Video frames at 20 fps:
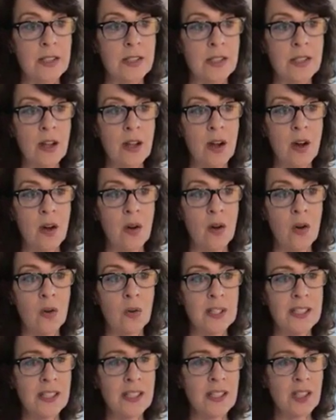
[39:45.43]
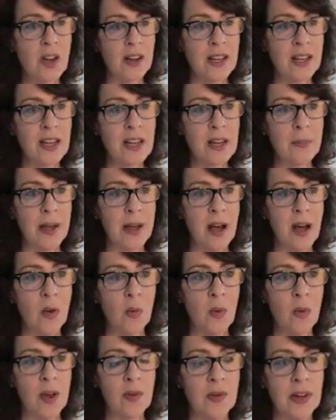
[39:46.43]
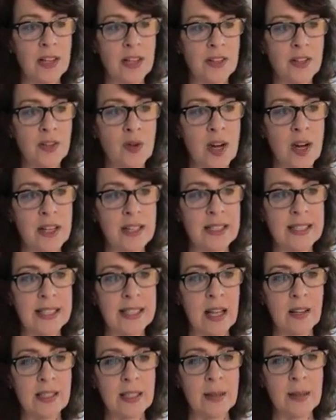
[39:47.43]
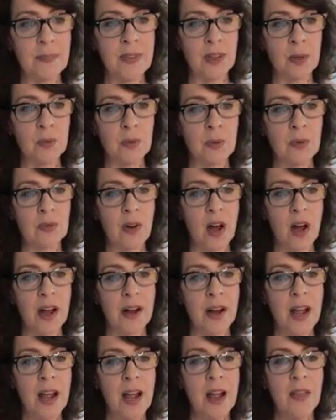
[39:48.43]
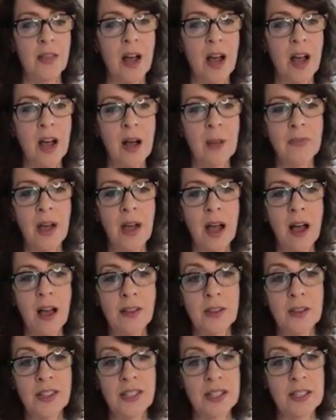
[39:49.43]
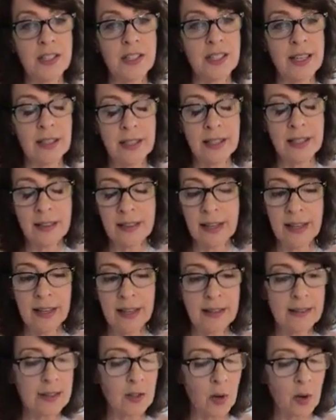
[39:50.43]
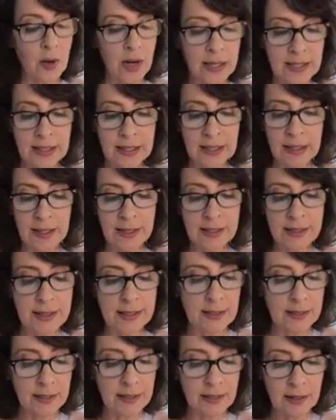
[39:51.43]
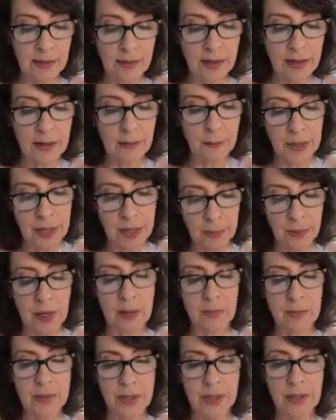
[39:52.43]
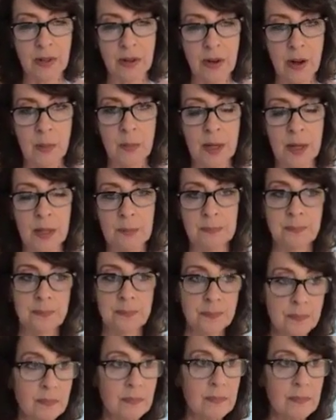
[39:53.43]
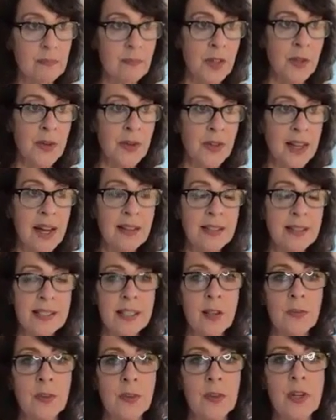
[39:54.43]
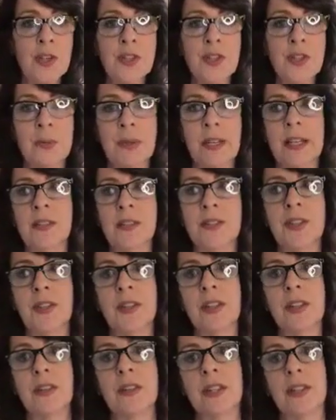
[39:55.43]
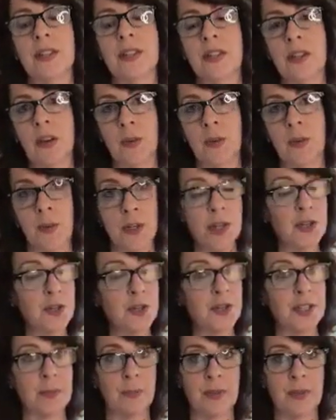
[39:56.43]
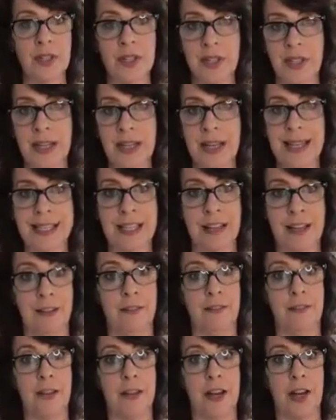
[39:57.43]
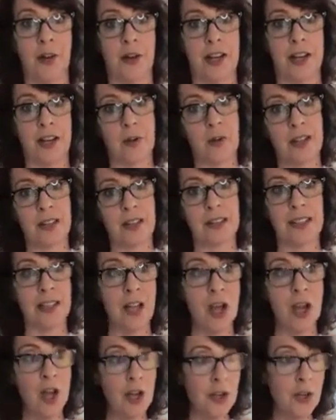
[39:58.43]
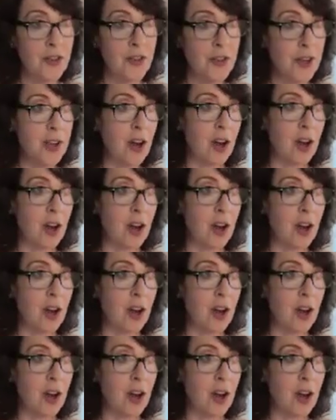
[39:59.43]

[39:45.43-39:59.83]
So Linda's talking about whether or not to try to sell something or move on. Listen, selling things, Craigslist, then you have people coming to your home, but you can sell furniture. But here's the thing you need to know. Furniture depreciates very quickly. You